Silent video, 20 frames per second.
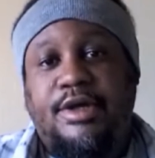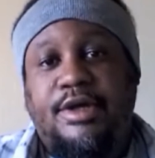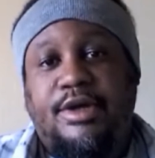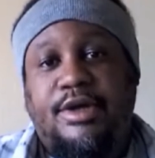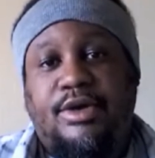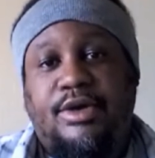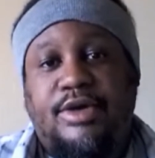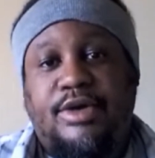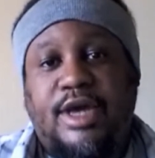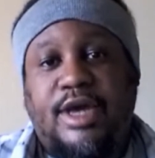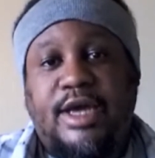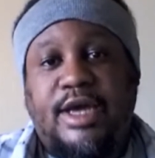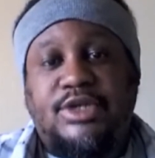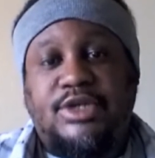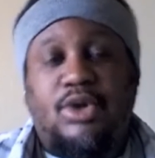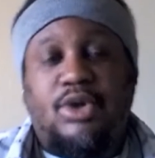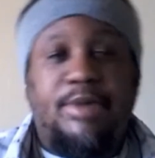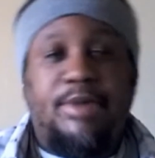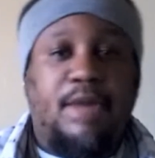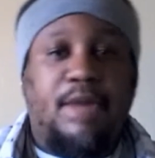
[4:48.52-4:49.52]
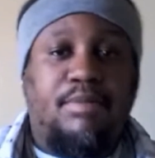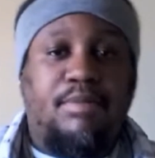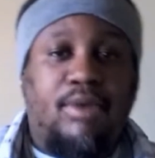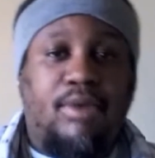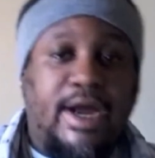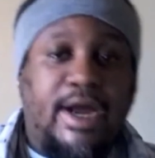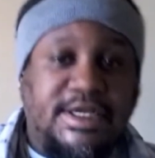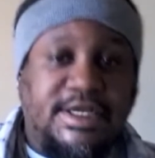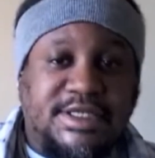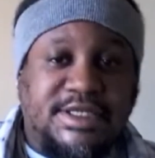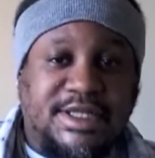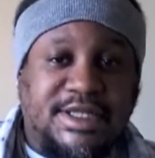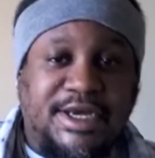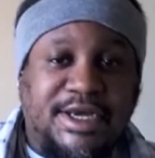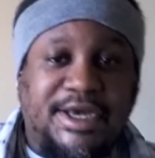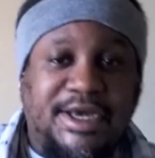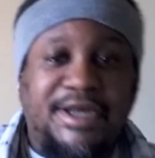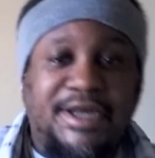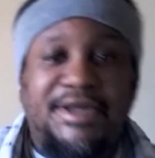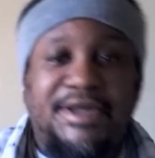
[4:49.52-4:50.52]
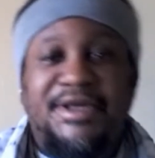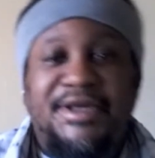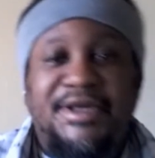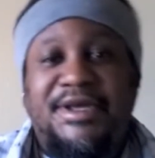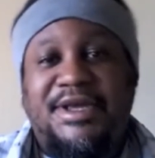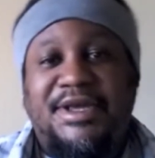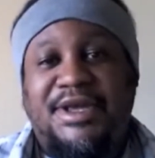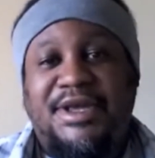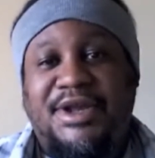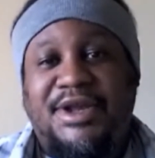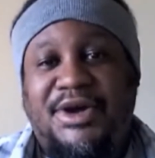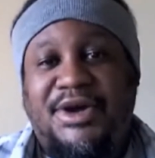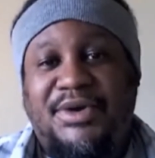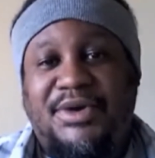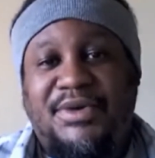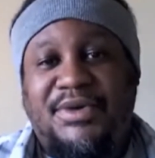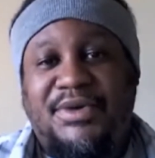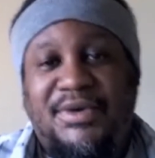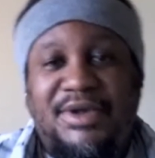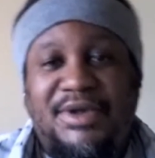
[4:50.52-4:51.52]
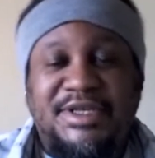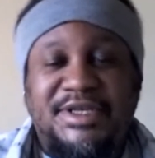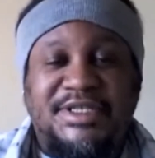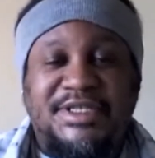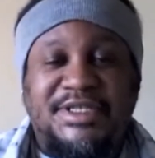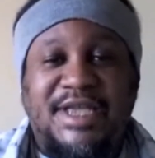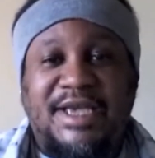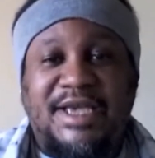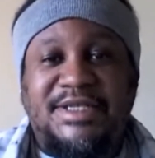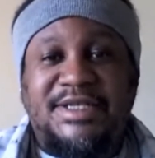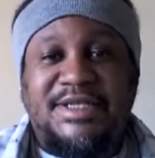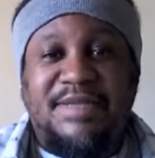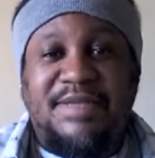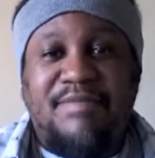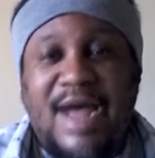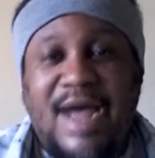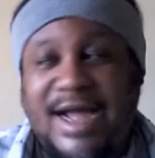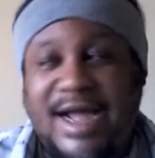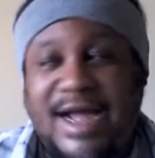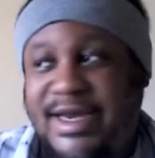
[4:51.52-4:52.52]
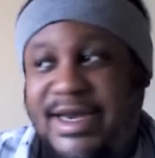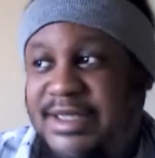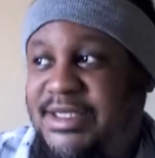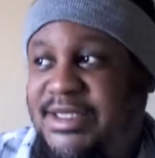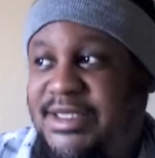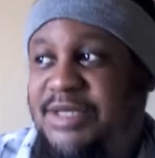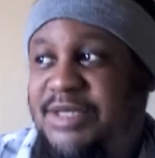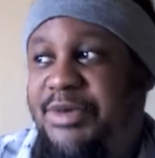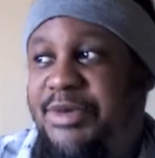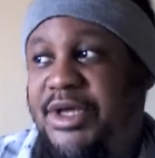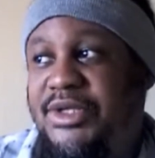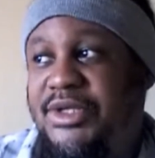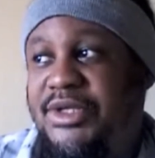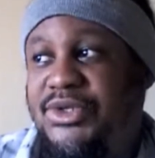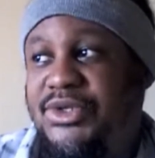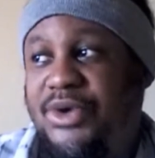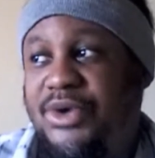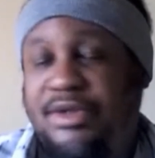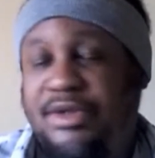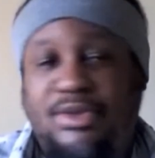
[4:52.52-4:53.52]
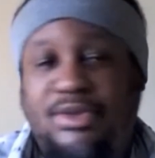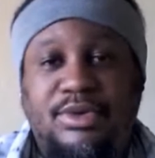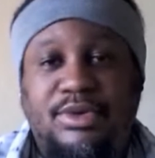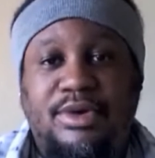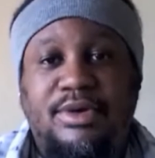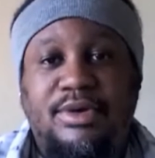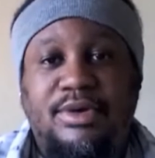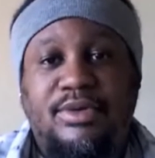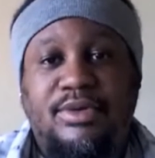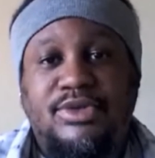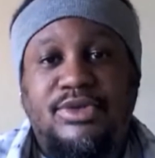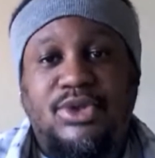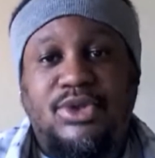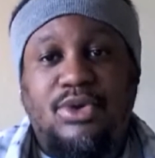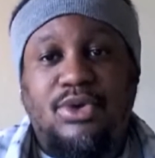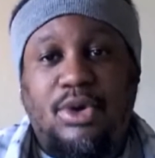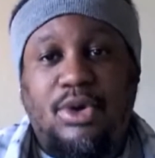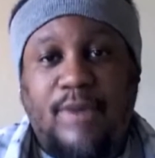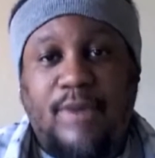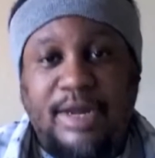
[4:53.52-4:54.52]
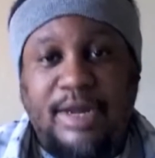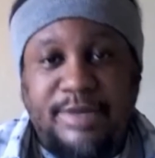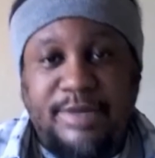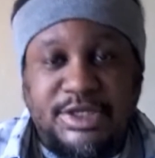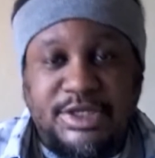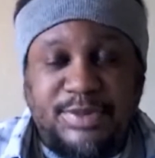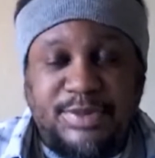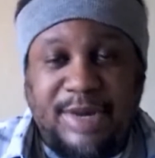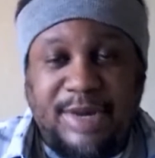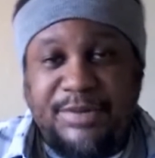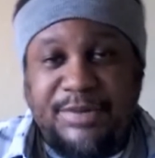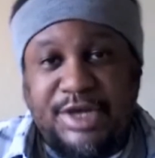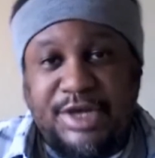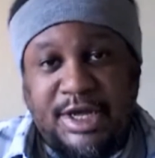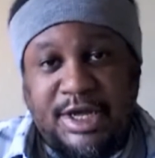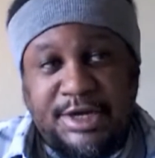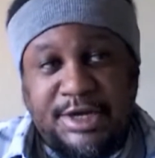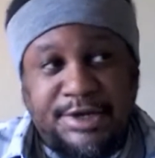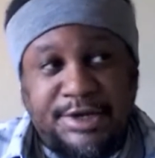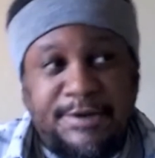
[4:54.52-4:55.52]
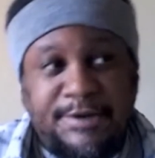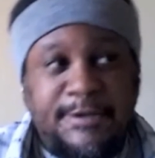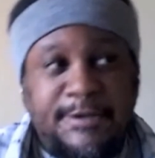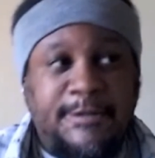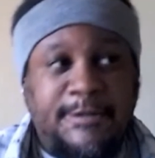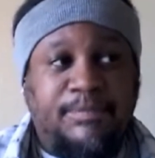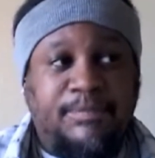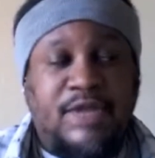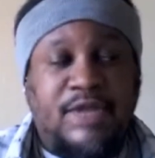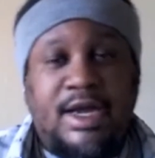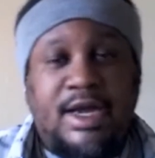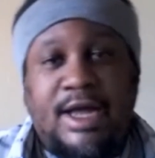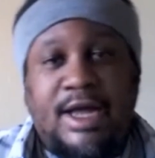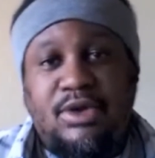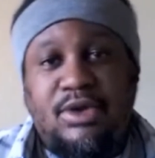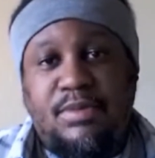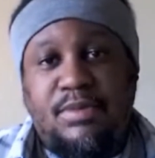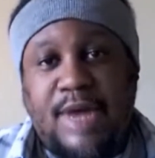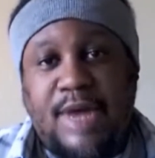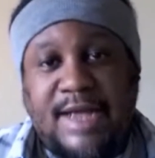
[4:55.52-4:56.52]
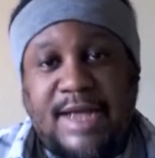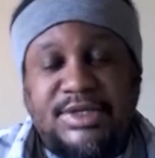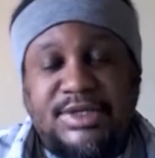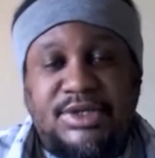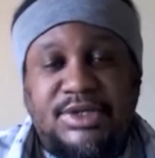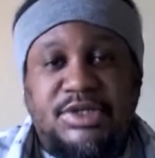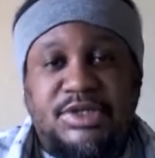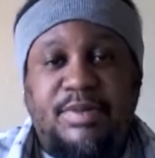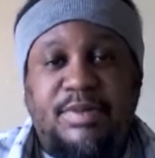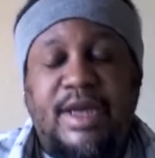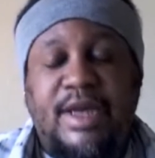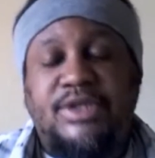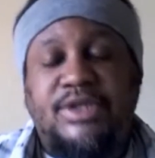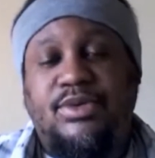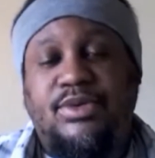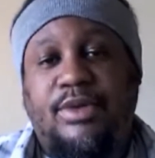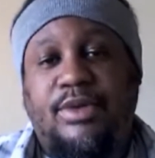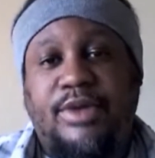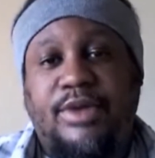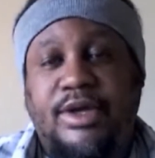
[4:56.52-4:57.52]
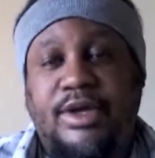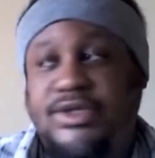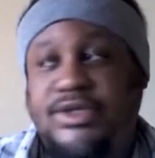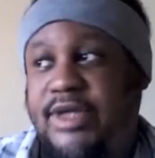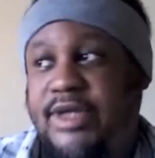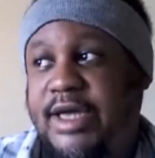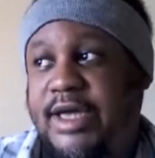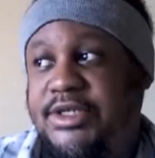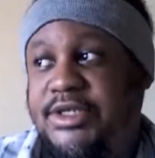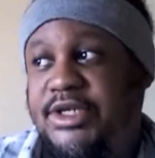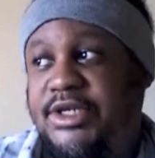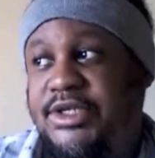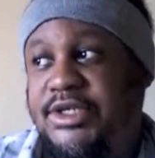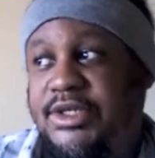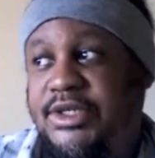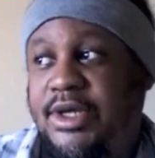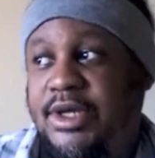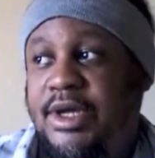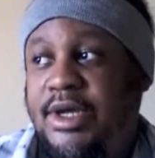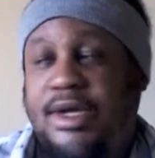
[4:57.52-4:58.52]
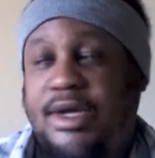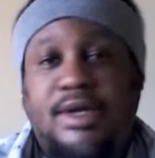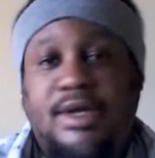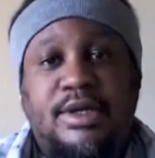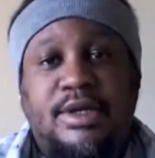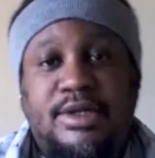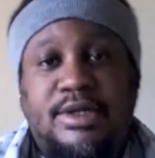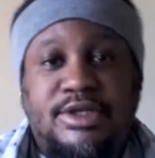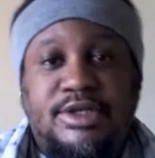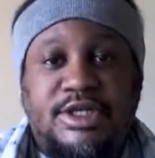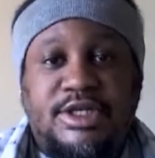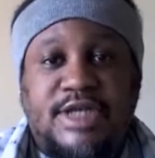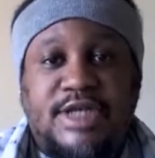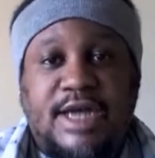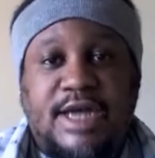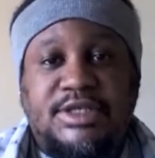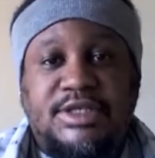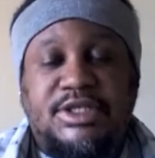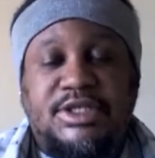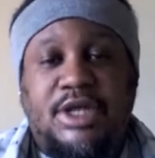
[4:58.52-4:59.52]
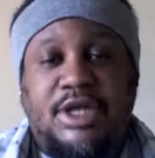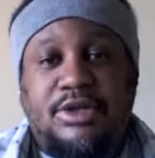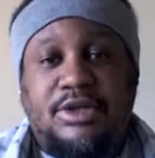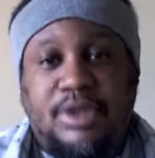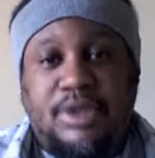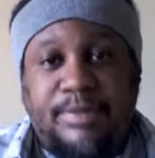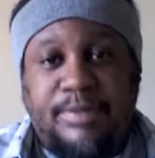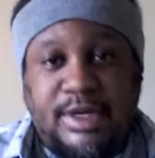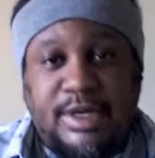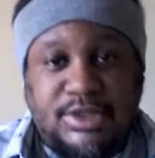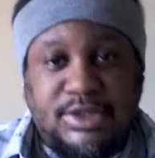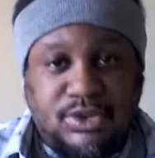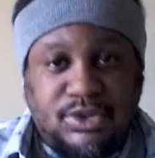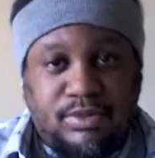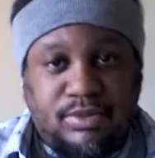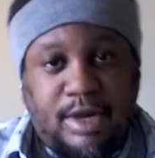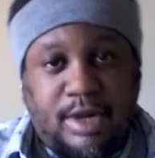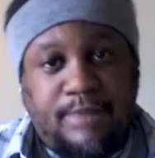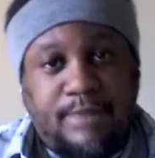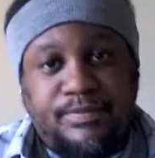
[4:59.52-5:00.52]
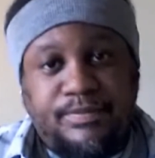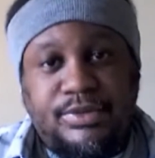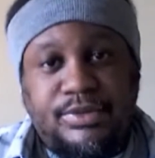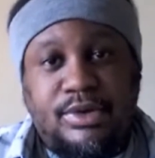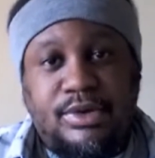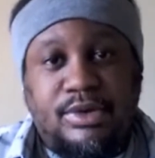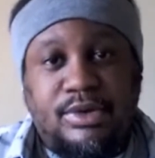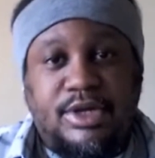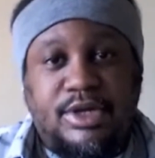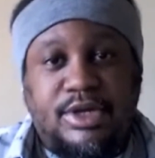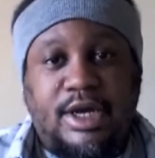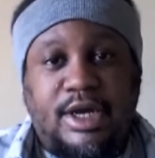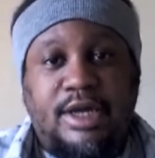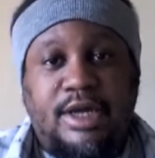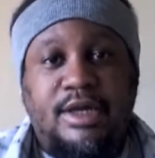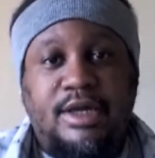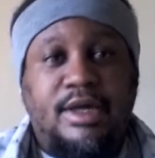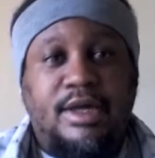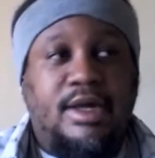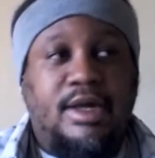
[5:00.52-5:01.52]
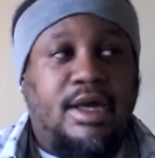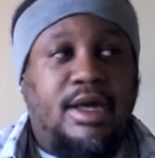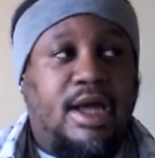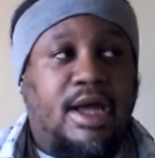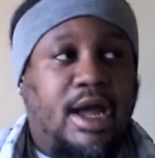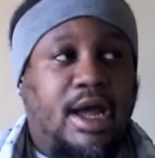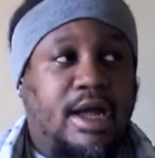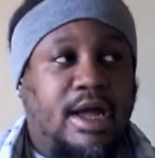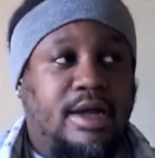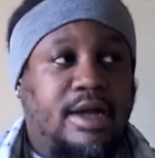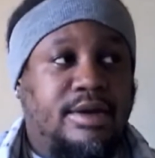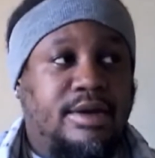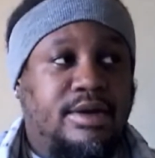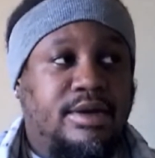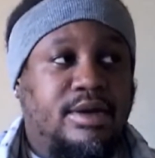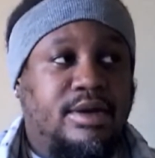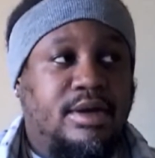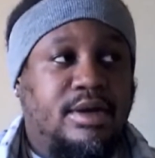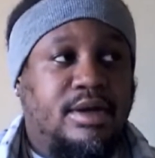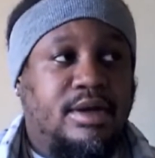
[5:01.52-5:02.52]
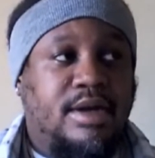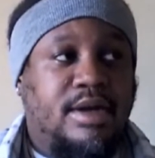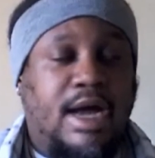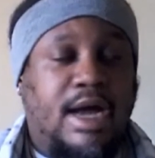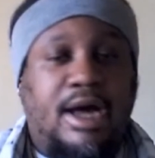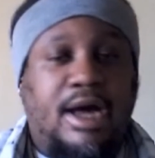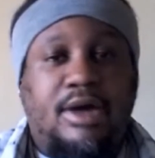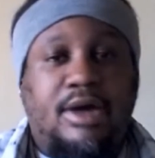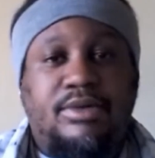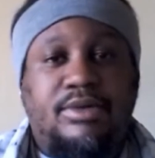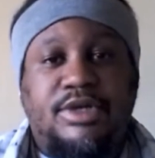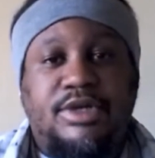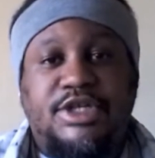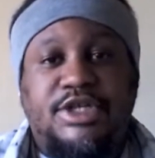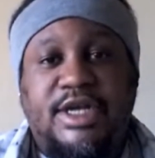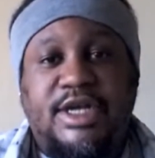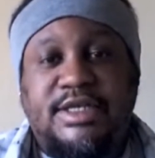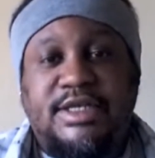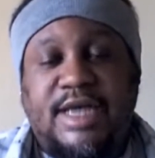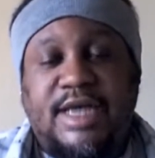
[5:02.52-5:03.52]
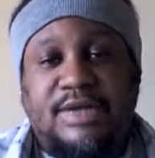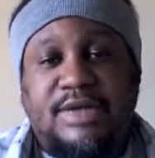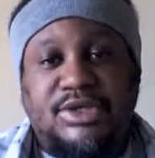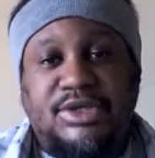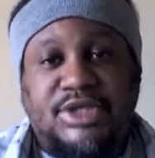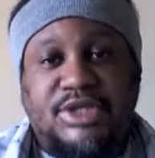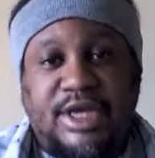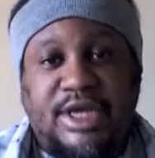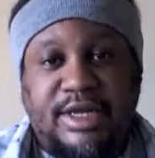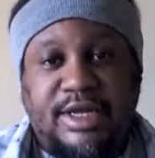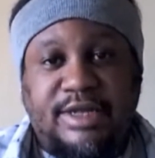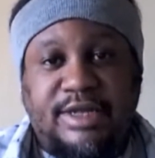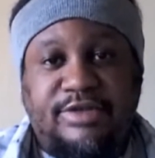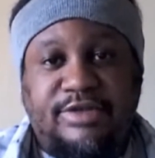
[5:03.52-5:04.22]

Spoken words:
okay, it's going to be a bracelet, you know, all these things and madness that's being taught through the so-called white man's propaganda. Now, a lot of you blacks and Hispanics, you other Israelites, just just got sucked up into, man. Okay, and now the Gentiles are saying that the